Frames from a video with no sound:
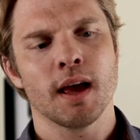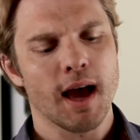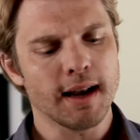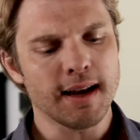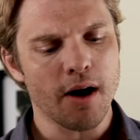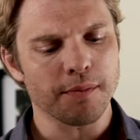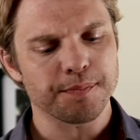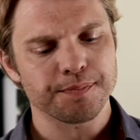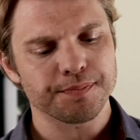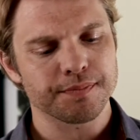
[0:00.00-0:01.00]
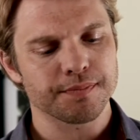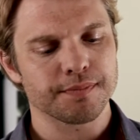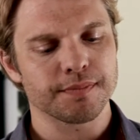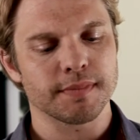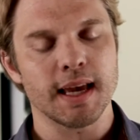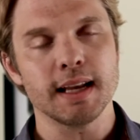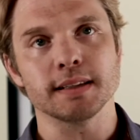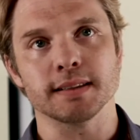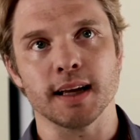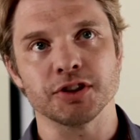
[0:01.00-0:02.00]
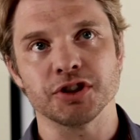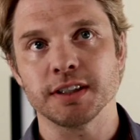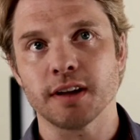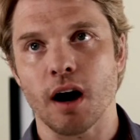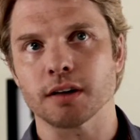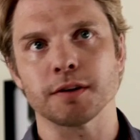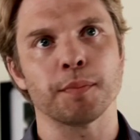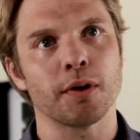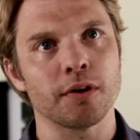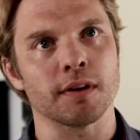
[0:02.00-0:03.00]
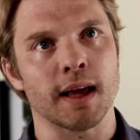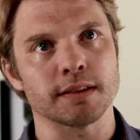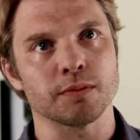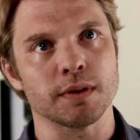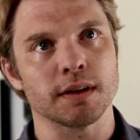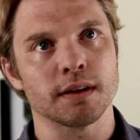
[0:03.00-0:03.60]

And now, Kitty said she talked to Pearl last week.